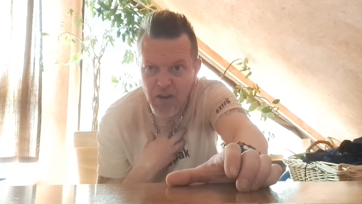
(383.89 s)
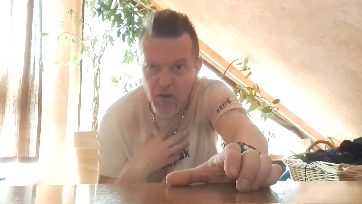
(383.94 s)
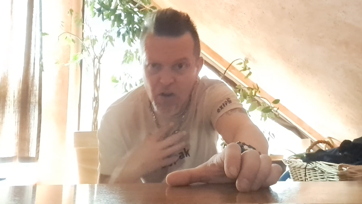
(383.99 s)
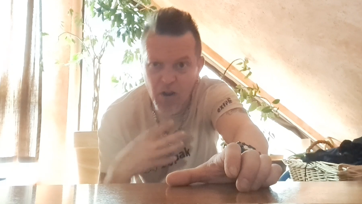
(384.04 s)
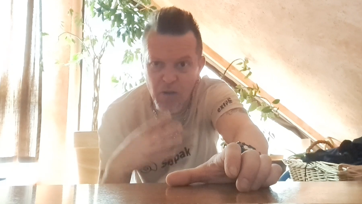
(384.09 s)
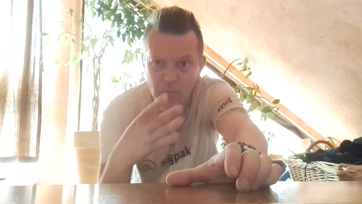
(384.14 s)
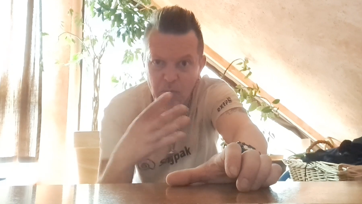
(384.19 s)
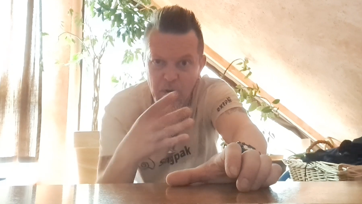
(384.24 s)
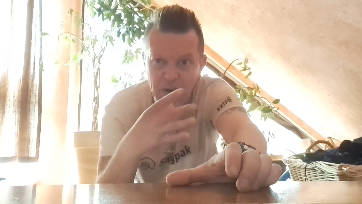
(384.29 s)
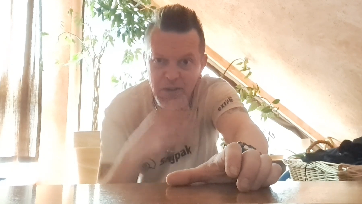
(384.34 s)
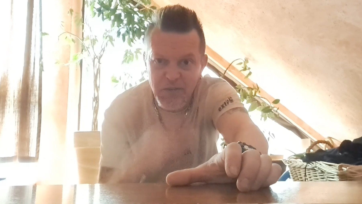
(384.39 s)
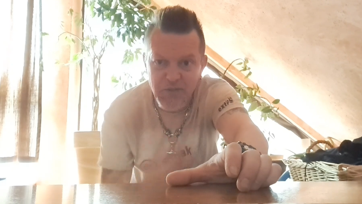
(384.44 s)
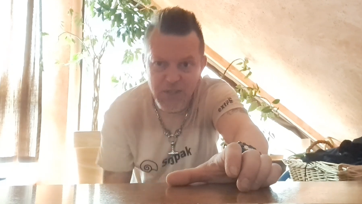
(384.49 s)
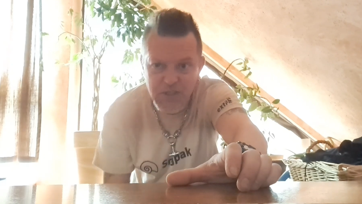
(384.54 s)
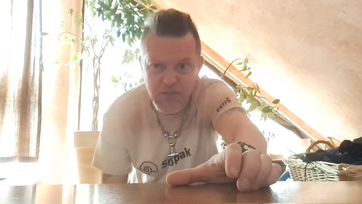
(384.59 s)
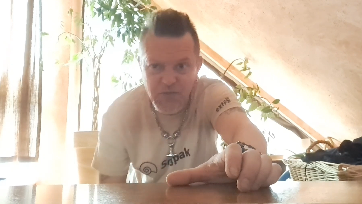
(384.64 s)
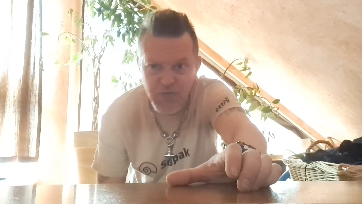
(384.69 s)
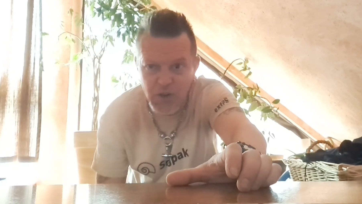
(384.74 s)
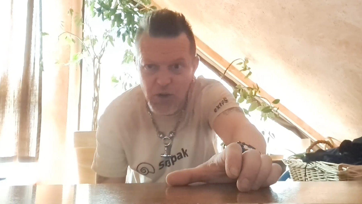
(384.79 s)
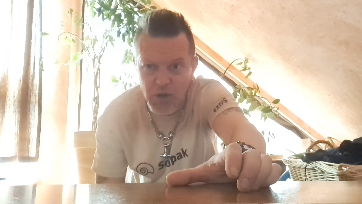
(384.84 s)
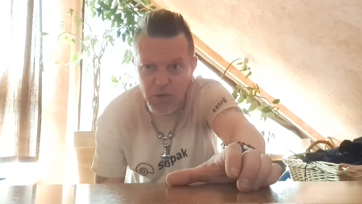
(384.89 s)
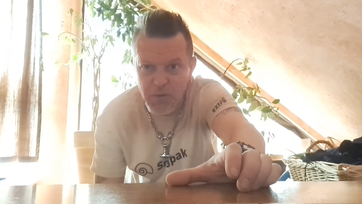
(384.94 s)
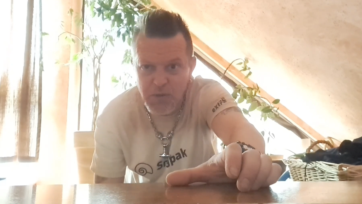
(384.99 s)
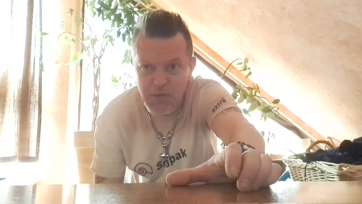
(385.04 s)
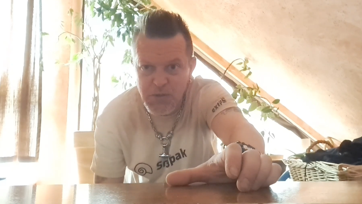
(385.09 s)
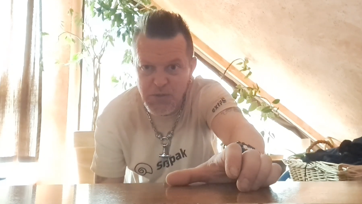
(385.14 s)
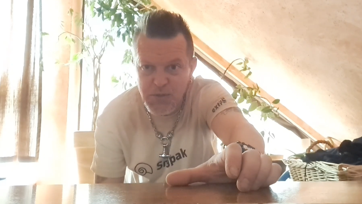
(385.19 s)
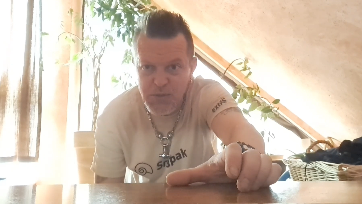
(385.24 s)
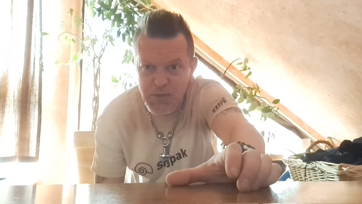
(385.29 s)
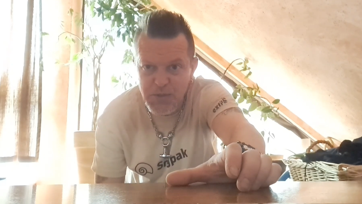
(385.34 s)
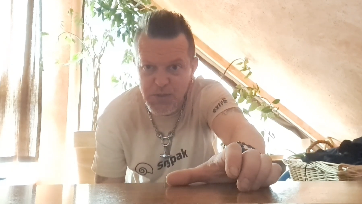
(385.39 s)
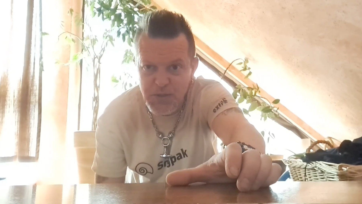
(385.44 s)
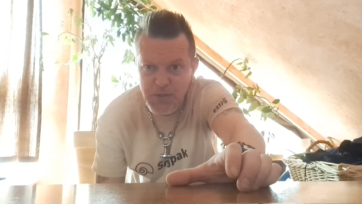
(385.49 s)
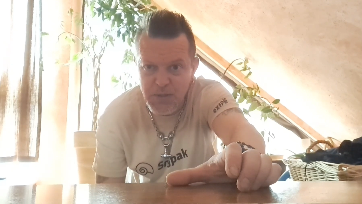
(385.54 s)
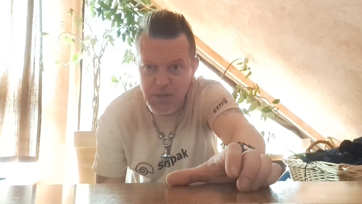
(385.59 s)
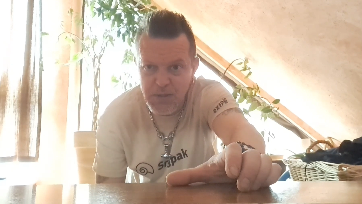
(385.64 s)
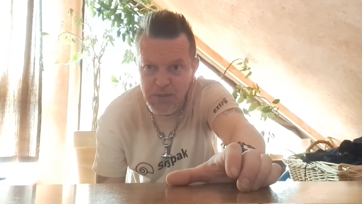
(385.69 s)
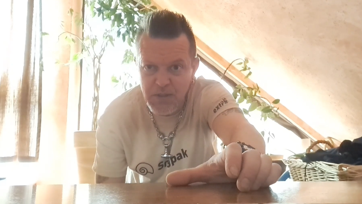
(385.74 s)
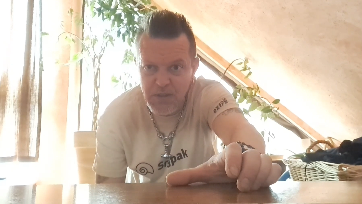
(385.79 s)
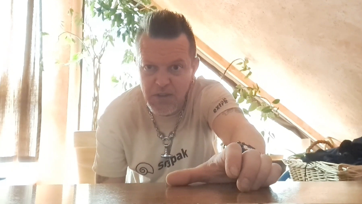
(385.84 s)
I'm one of his followers.
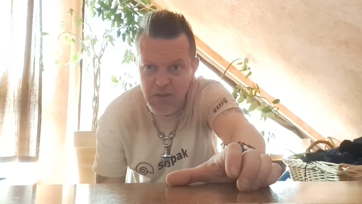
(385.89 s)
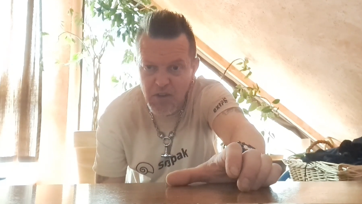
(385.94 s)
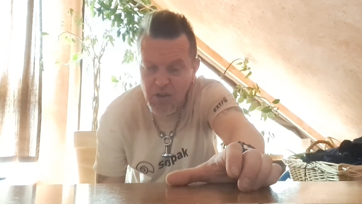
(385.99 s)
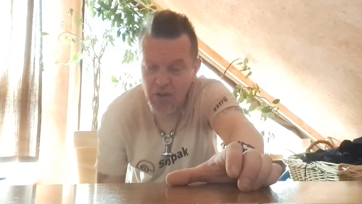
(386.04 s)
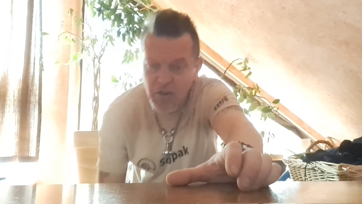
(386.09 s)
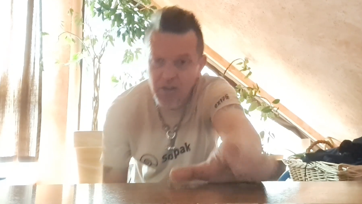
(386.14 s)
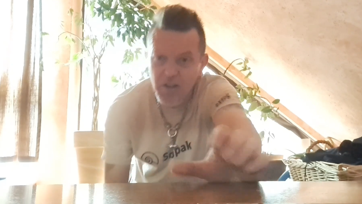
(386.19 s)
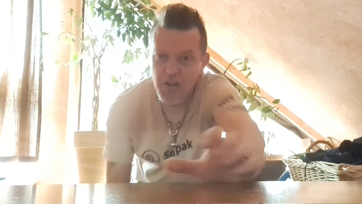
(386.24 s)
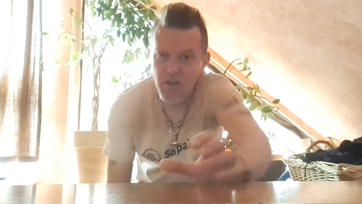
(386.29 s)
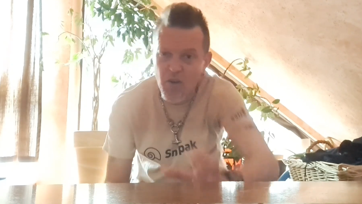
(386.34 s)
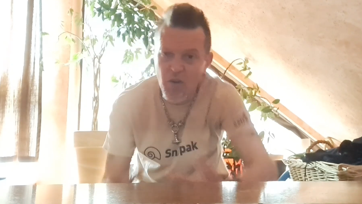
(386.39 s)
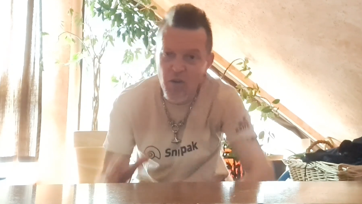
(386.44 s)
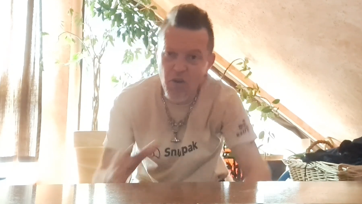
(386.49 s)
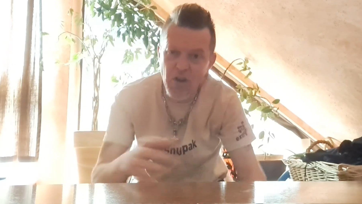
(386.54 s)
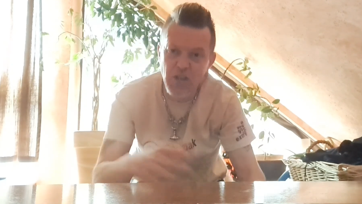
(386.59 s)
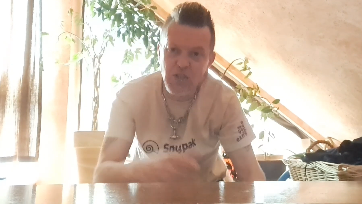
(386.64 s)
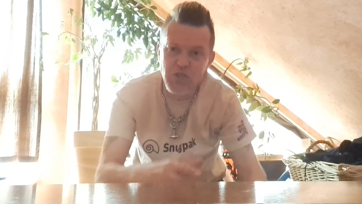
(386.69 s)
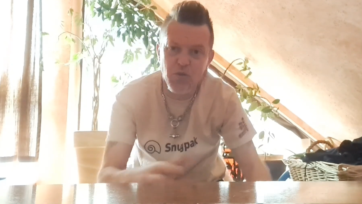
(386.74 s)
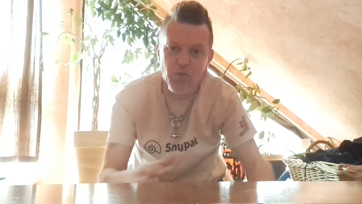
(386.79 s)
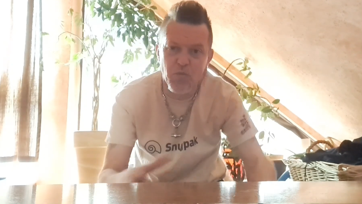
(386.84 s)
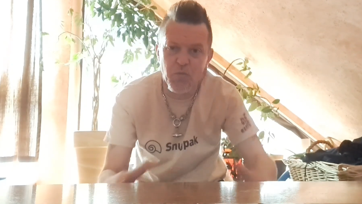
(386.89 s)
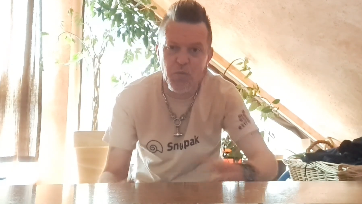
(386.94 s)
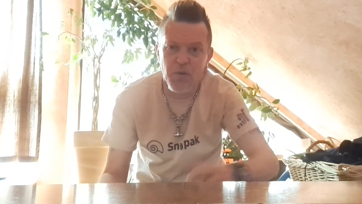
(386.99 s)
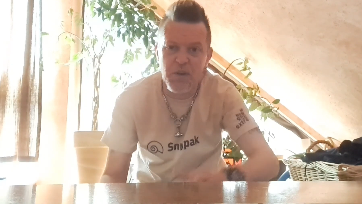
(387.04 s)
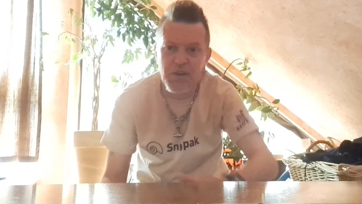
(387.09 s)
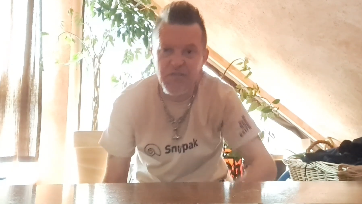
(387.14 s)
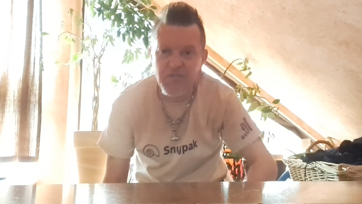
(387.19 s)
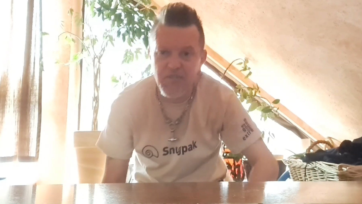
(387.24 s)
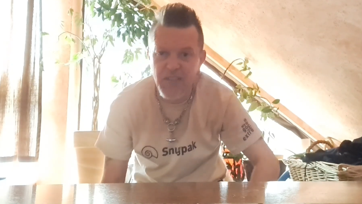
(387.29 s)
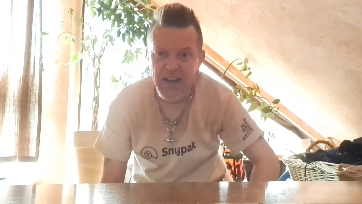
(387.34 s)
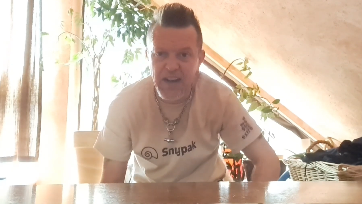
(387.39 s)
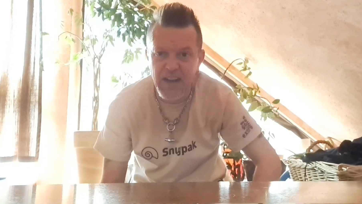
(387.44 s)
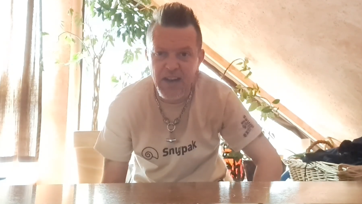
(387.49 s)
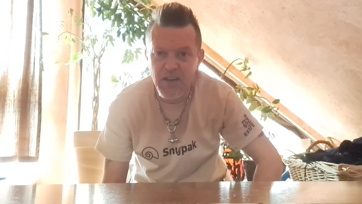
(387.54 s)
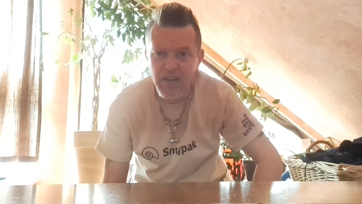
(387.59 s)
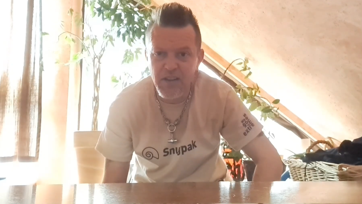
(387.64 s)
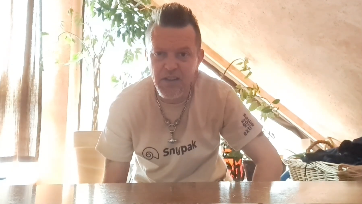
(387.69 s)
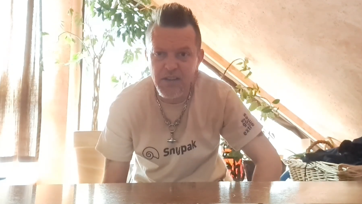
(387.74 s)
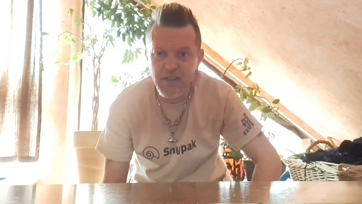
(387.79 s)
I talk with a fella,